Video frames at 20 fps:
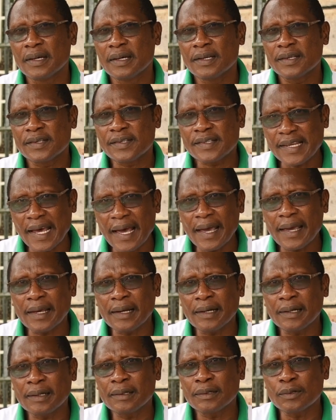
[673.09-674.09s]

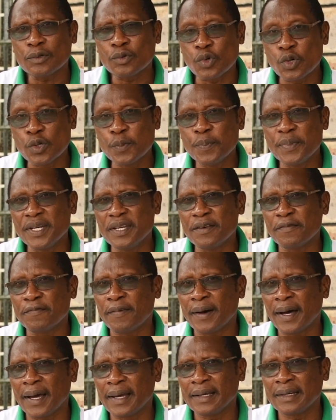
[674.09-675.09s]
Style could be
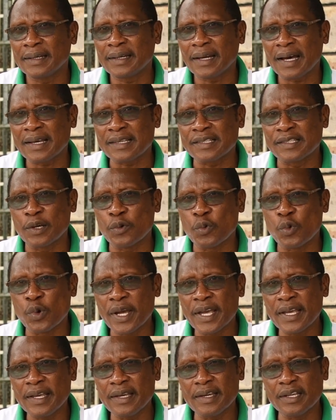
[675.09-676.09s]
defined as the
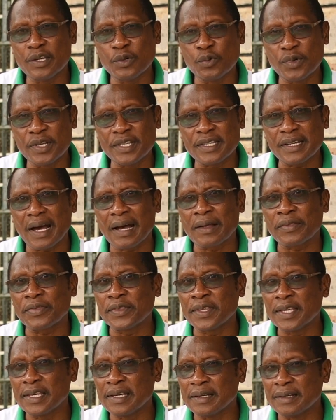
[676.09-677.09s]
way in which a
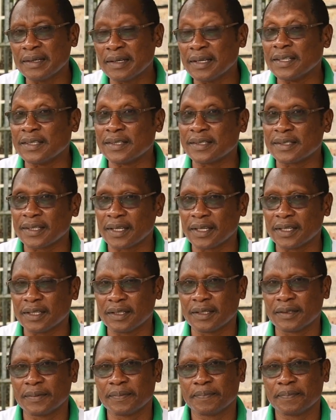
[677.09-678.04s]
thing is said.